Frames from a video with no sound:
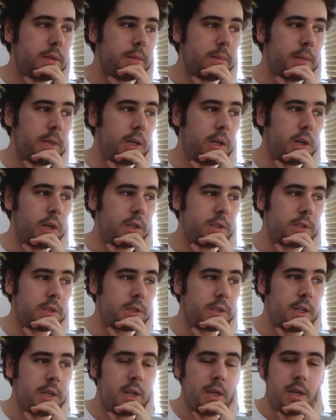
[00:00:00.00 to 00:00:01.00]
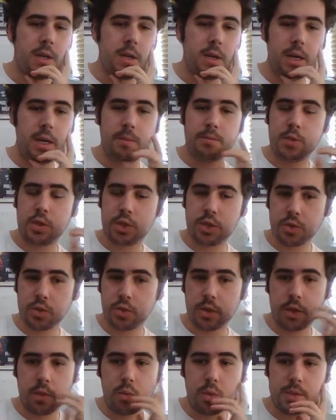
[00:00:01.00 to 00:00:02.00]
because I'm
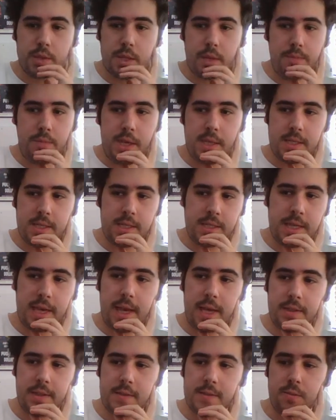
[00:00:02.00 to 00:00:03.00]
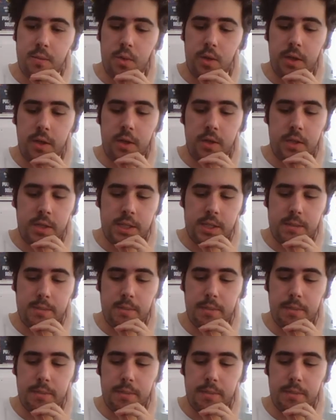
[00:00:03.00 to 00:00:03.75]
sure there was amazing talents working on it,